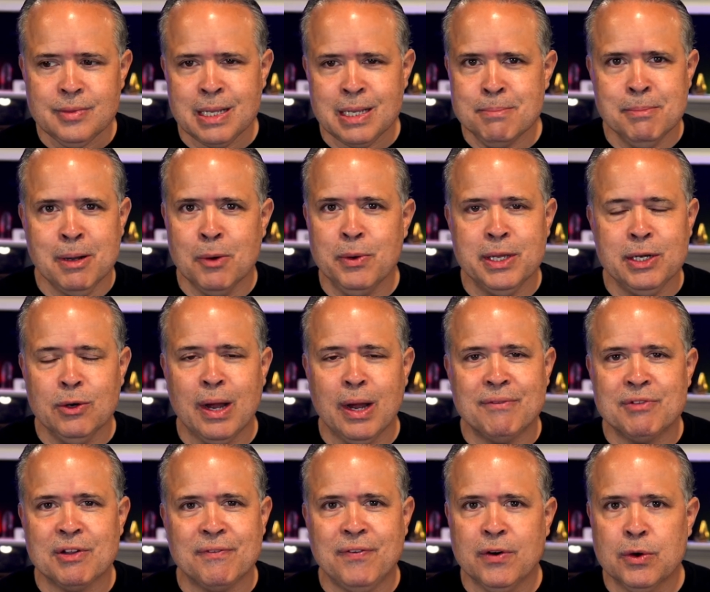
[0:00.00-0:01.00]
but we don't
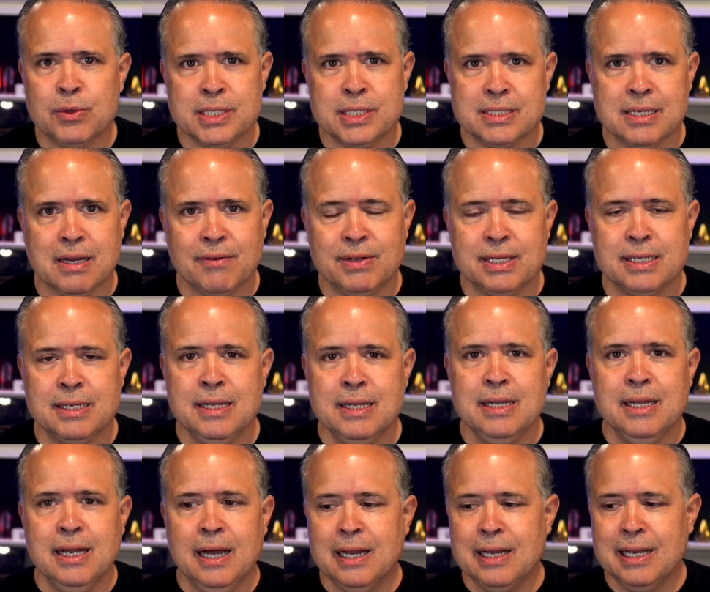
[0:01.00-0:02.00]
have the fullness of it.
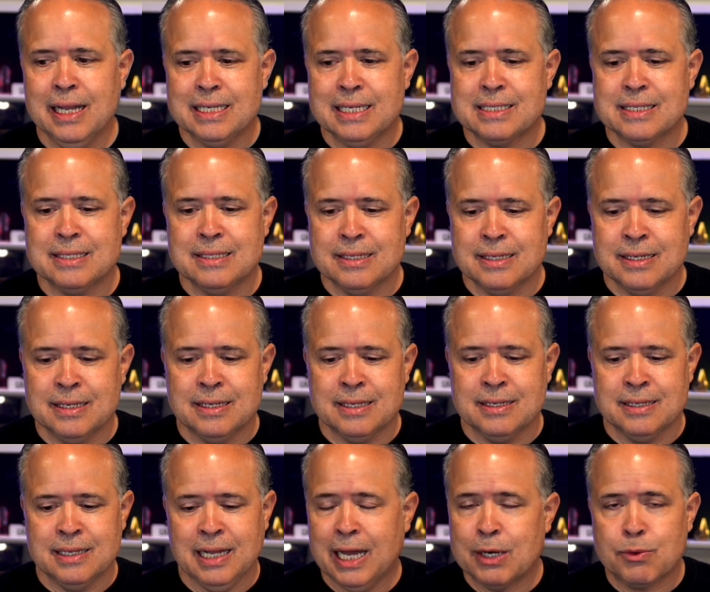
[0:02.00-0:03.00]
Unless
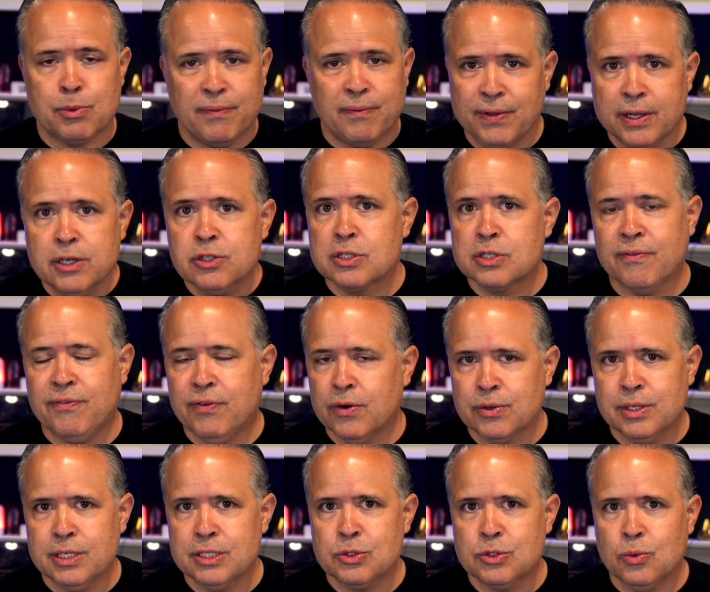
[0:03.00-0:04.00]
God reveals the
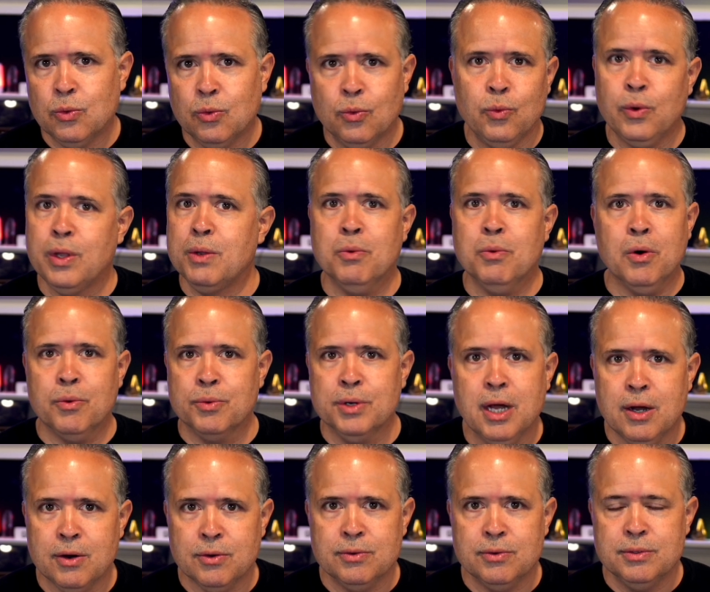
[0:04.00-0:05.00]
fullness, we won't
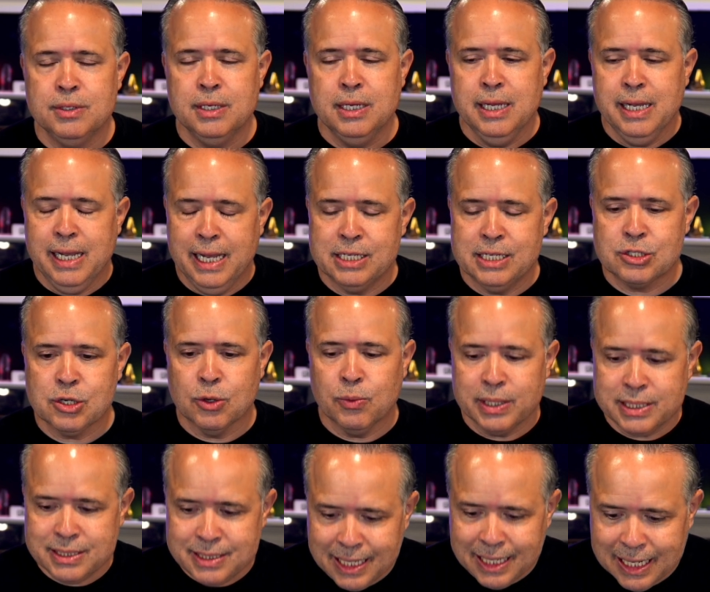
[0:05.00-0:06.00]
know. And so
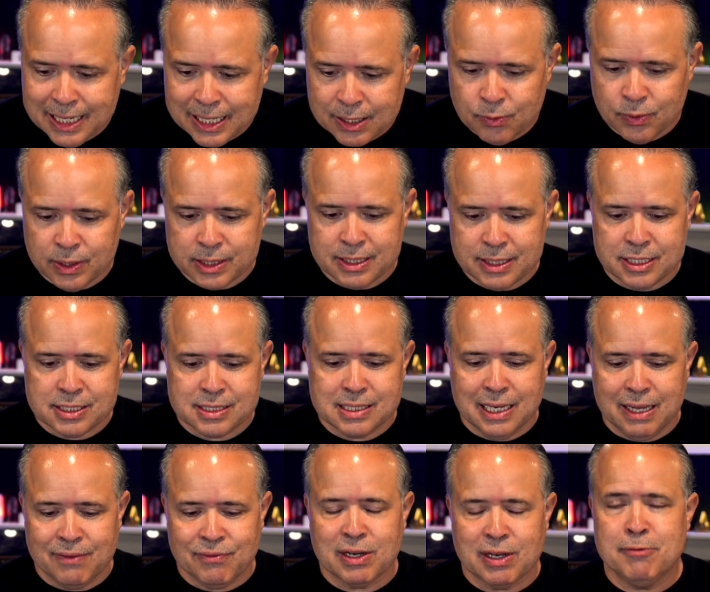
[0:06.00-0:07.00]
we're dealing with this
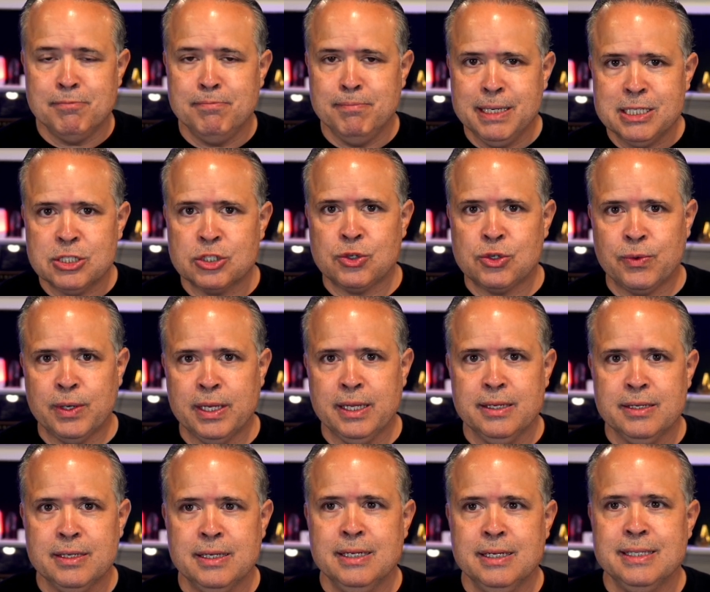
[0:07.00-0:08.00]
level of
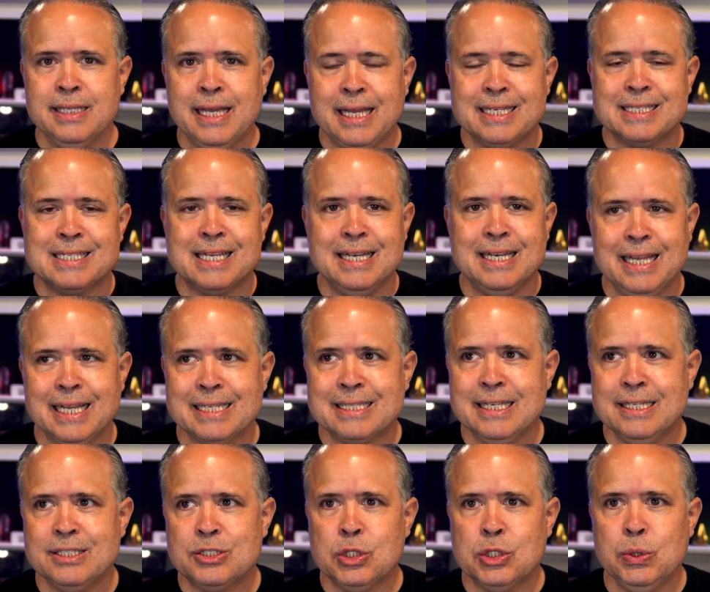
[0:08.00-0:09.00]
mystery that is
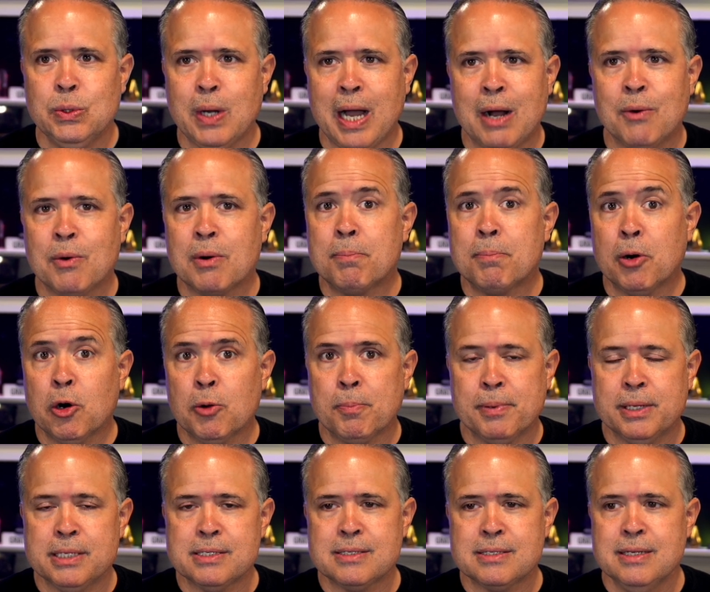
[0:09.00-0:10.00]
connected to our
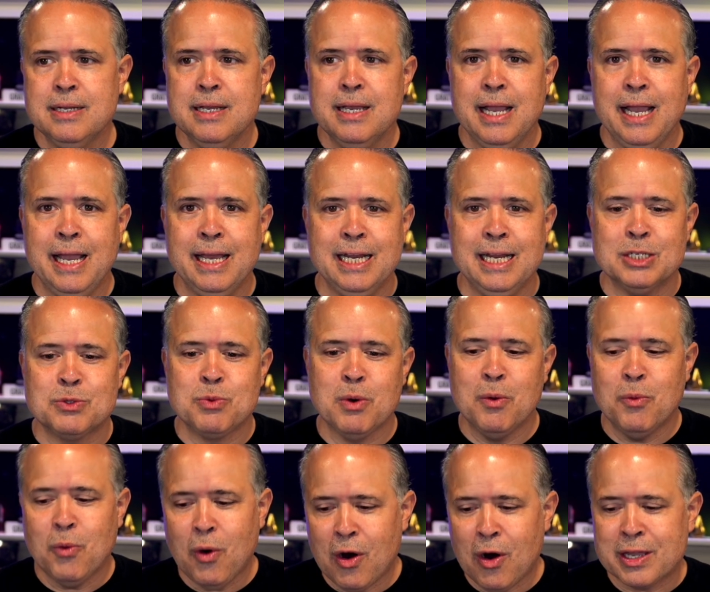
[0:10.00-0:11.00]
purpose. And as we're
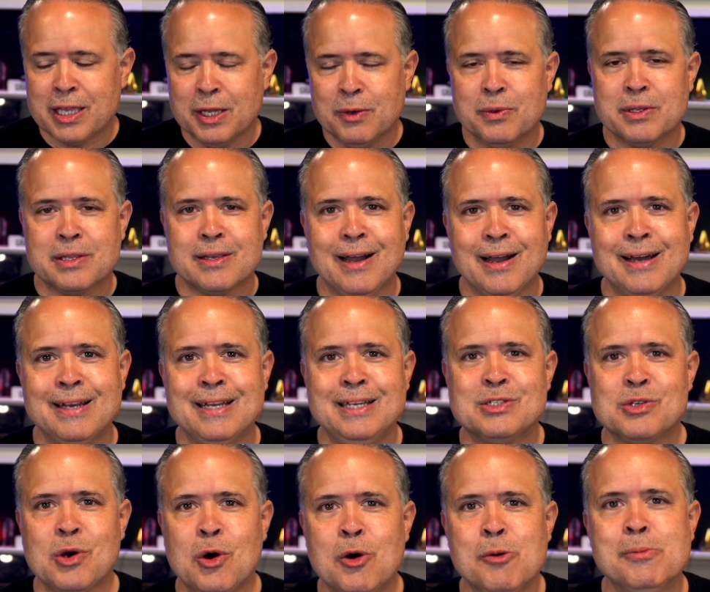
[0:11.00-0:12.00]
walking with God,
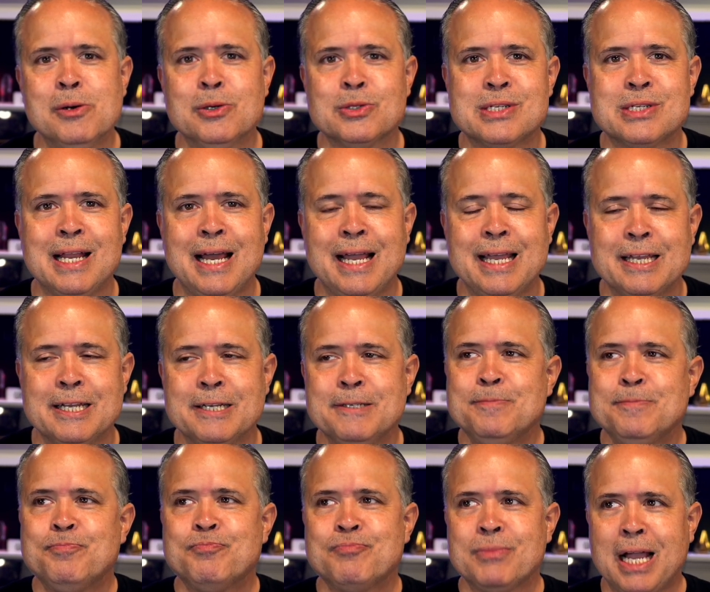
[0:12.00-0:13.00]
it's almost like
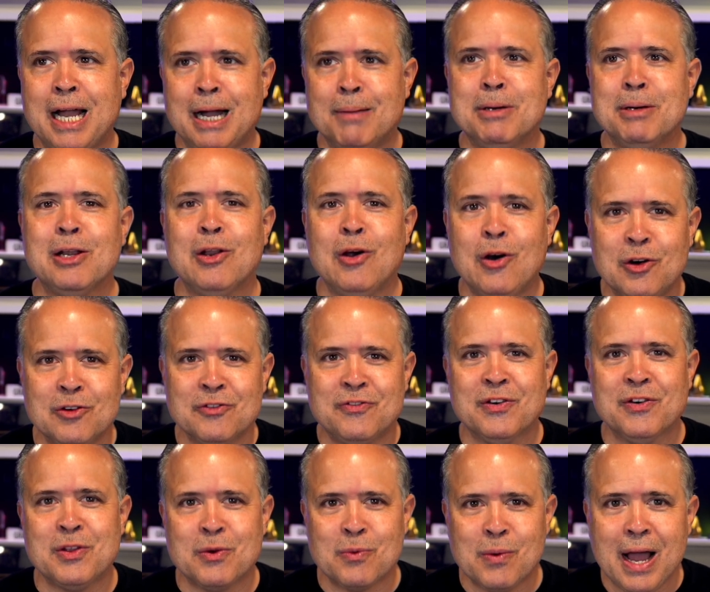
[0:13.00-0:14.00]
I'm along
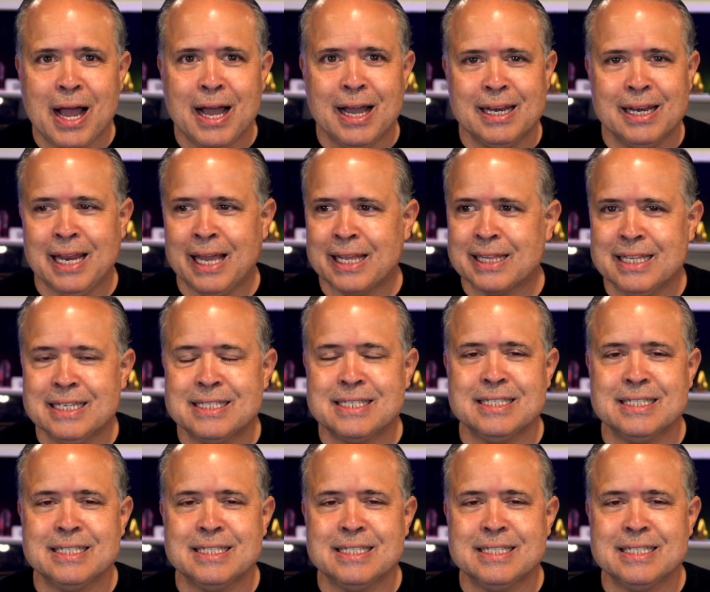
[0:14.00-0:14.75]
for the ride. Like, this